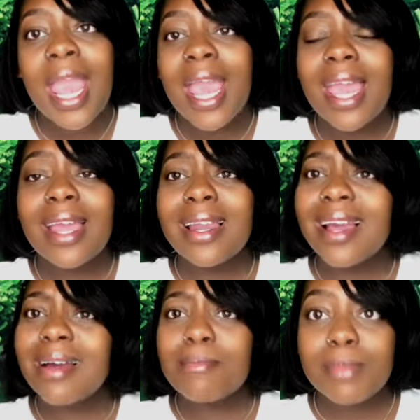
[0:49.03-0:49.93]
And
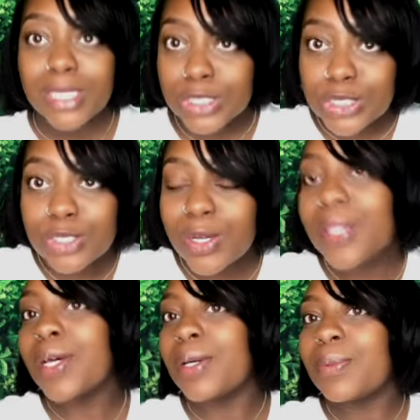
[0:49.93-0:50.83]
I missed y'all,
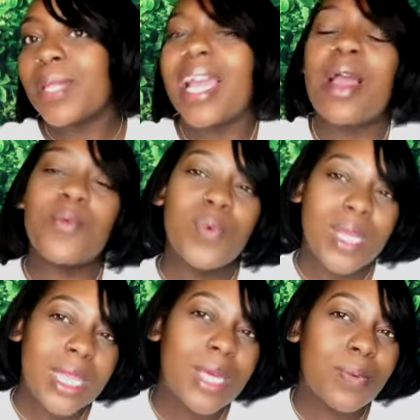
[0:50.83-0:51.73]
though. Like, I
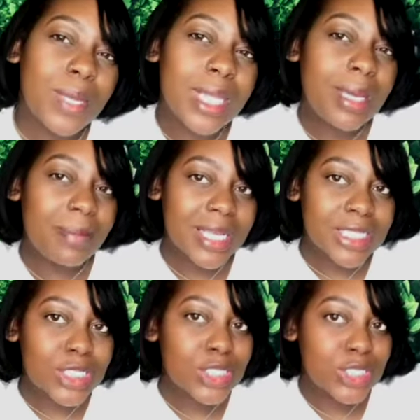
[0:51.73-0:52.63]
really, really
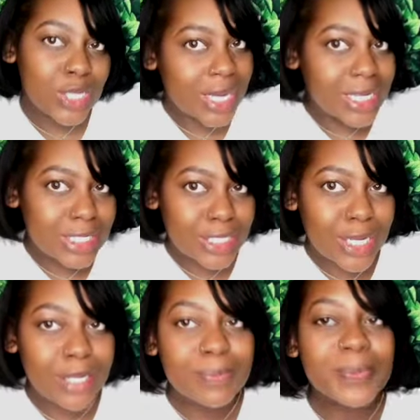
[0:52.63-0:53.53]
missed talking to
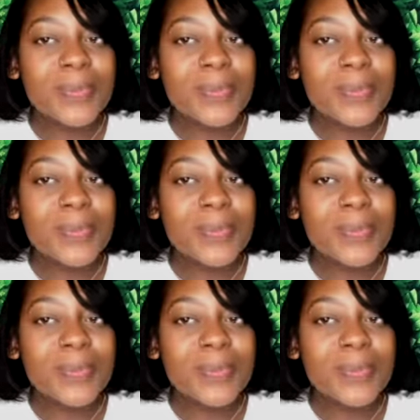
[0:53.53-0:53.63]
y'all.